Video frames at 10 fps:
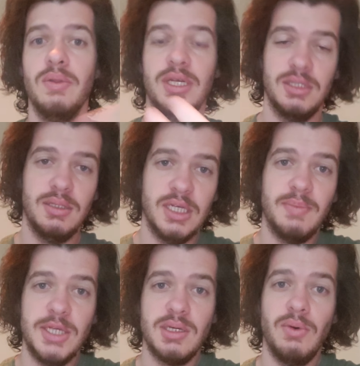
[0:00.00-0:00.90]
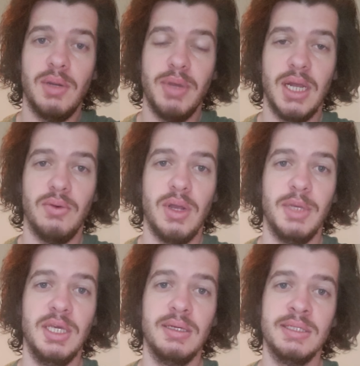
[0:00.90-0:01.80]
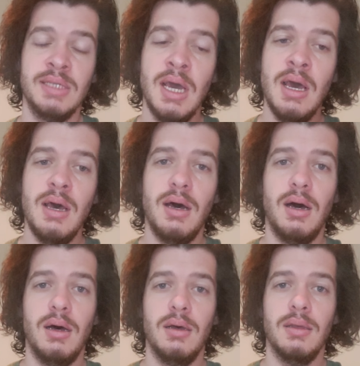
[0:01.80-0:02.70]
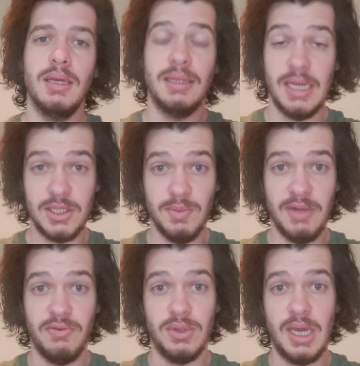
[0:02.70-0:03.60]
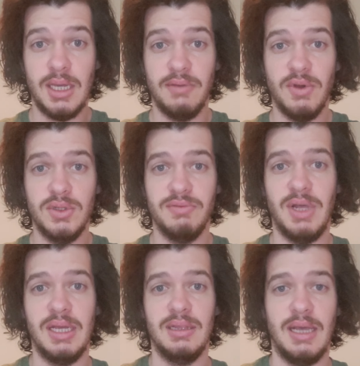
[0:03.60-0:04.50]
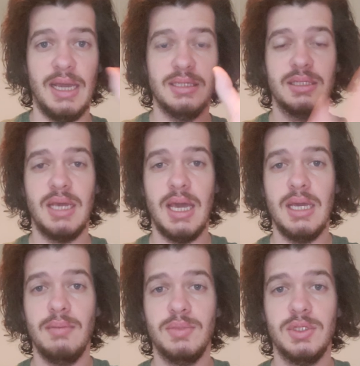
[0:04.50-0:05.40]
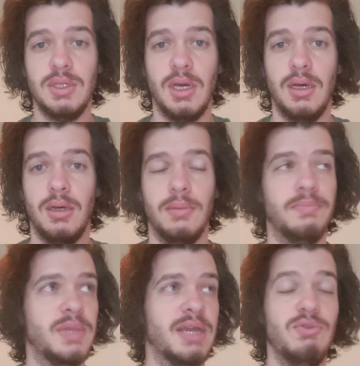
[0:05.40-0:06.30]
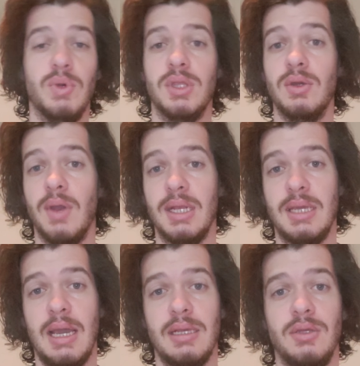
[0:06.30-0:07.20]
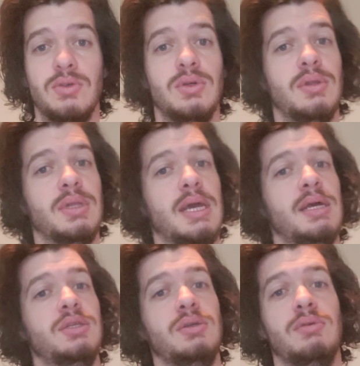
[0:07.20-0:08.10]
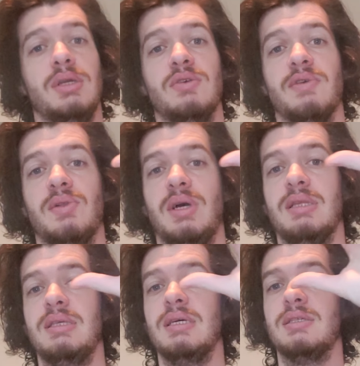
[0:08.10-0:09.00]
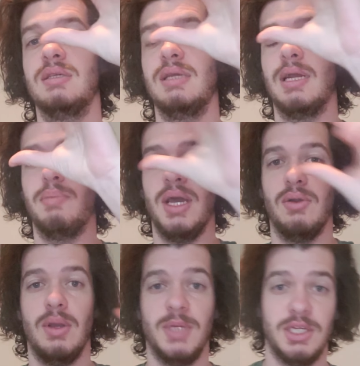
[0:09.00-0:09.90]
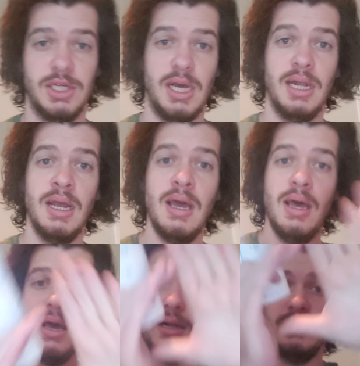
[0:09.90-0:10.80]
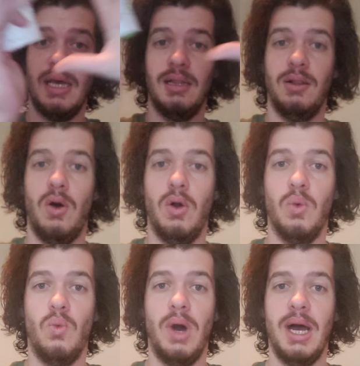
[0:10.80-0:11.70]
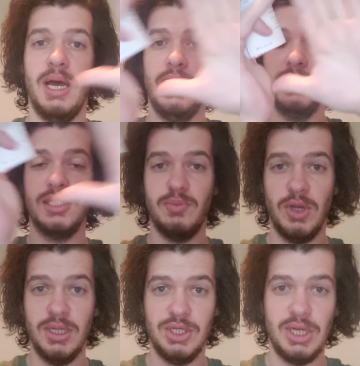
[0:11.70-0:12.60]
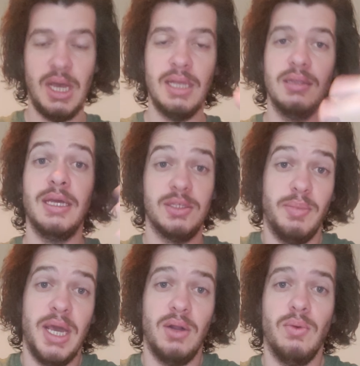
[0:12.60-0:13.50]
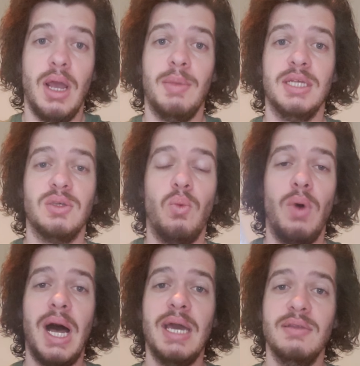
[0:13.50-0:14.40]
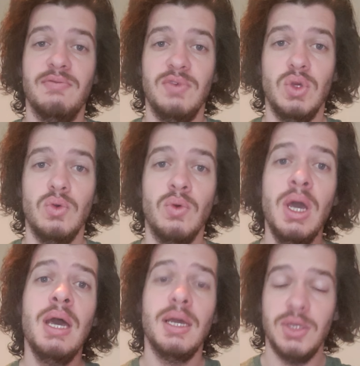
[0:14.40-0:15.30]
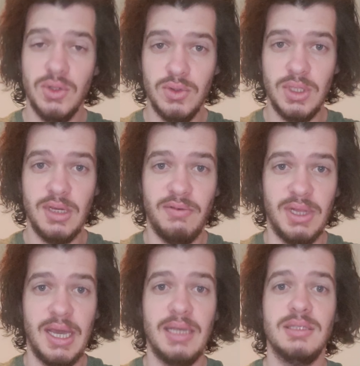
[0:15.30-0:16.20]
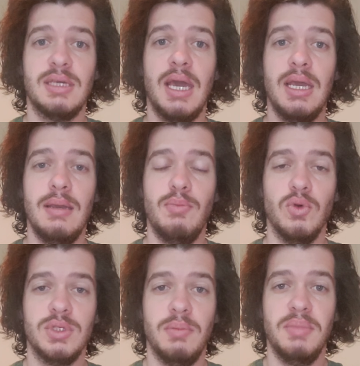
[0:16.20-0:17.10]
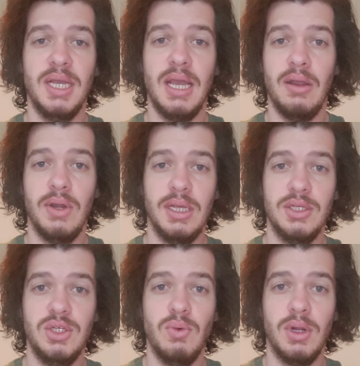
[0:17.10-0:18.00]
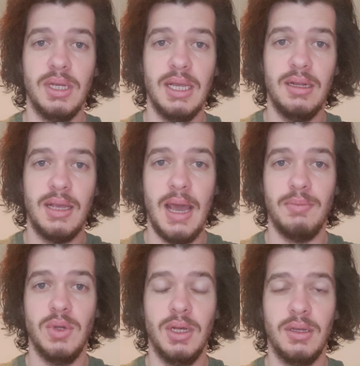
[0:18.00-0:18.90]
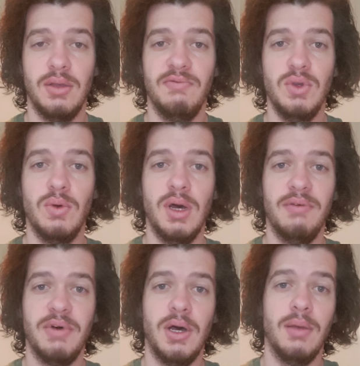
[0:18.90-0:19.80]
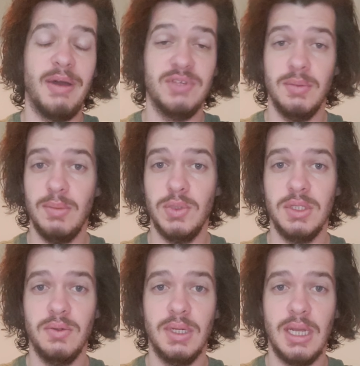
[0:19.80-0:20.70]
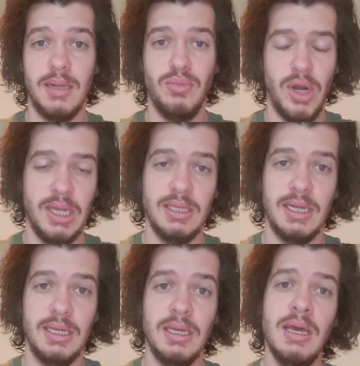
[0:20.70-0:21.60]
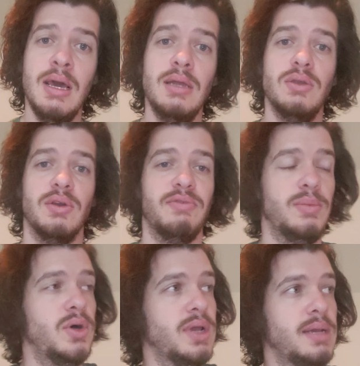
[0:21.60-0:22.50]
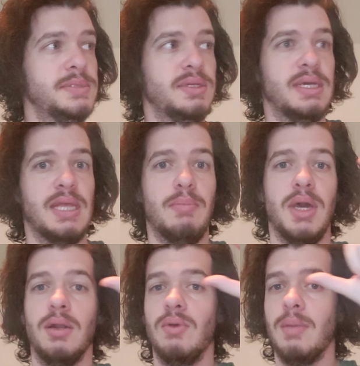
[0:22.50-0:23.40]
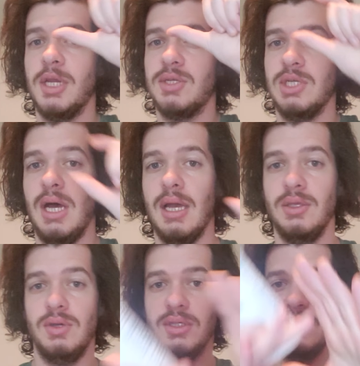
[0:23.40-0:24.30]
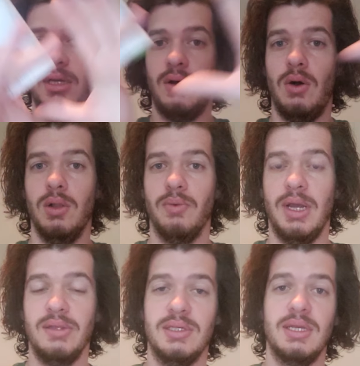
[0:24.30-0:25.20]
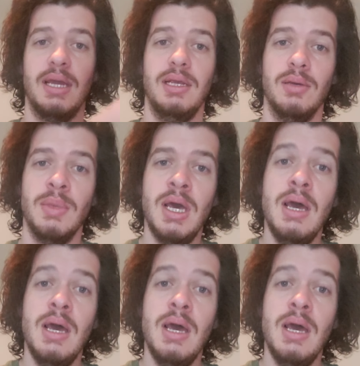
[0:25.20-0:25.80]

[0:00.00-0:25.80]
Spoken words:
That's basically what a panorama is. And that's meant for taking photos of like landscapes. Like if you went to the Grand Canyon, you stood on the edge and you did your phone like this to take a panoramic shot. And it's that long, wide spread shot. That's a panorama. It's a wide view, usually of a landscape or some big area that you want to get a good view of. I've seen people do it at Bryant-Denny during football games. They'll take that panoramic shot and you can see it all around the stadium.